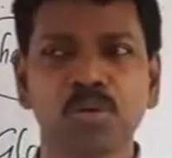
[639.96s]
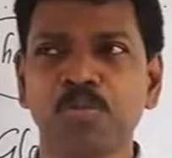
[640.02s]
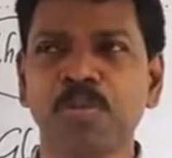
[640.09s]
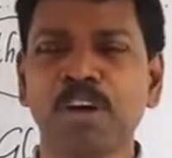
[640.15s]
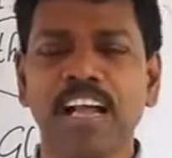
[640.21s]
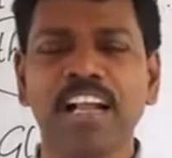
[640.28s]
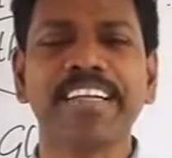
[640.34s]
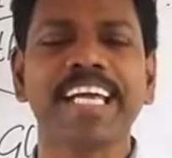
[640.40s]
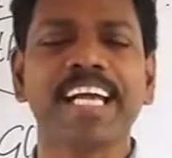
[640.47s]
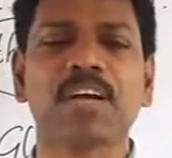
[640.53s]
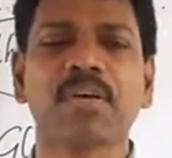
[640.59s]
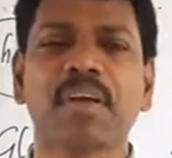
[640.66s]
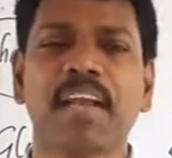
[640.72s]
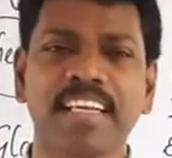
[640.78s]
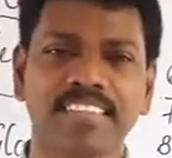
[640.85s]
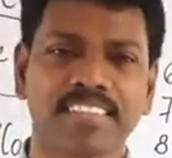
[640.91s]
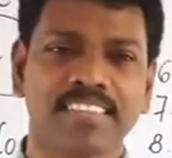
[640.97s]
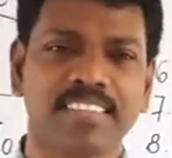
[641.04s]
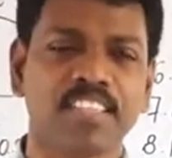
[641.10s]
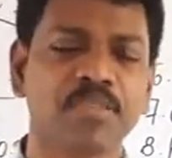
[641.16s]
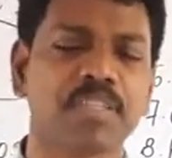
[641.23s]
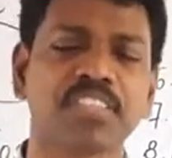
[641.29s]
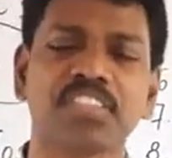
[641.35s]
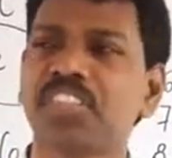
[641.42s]
well decorated. It
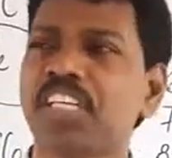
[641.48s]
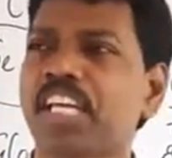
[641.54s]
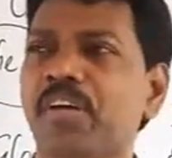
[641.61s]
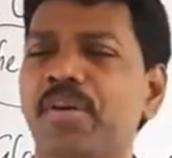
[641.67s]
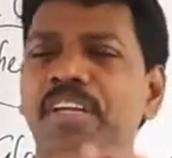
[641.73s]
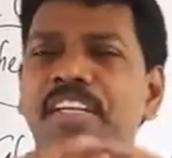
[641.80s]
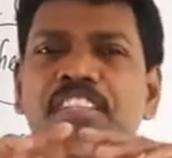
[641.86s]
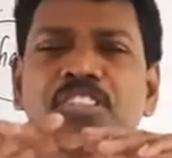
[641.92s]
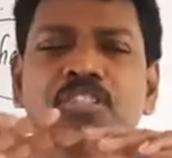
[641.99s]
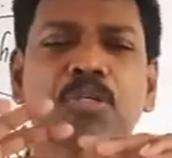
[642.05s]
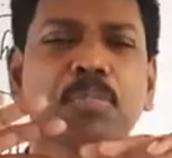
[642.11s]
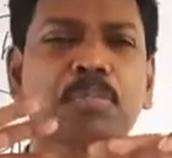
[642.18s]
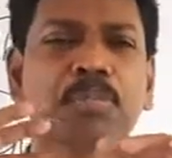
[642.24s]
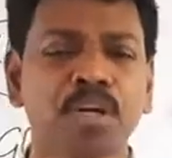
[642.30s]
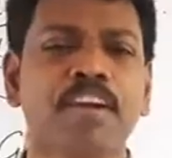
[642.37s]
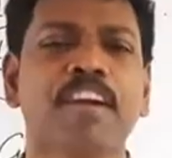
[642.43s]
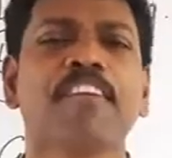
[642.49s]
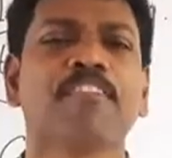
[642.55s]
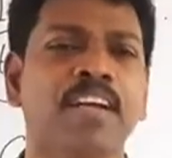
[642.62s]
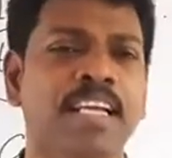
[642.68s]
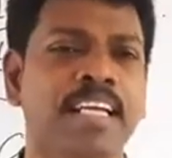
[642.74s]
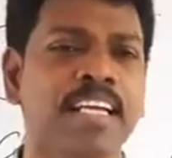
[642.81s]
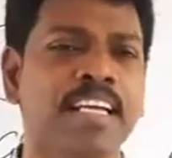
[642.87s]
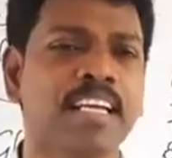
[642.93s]
was decorated so
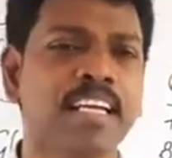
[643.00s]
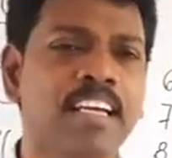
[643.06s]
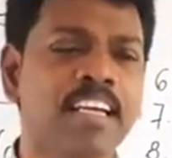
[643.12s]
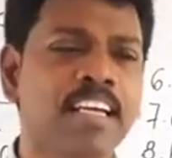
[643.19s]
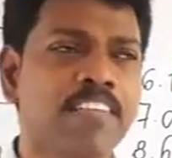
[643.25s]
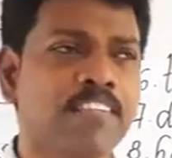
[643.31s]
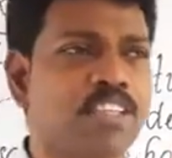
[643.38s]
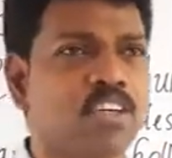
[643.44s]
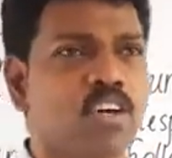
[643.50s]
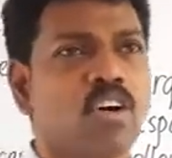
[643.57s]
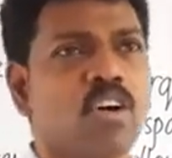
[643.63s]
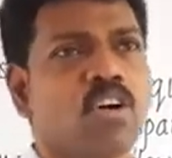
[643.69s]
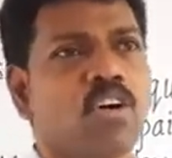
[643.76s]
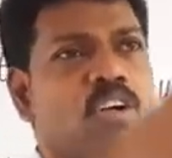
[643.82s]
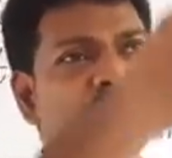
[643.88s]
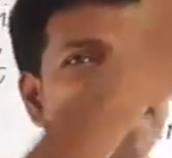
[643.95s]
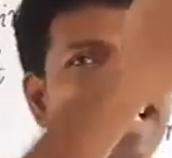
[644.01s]
beautifully with all the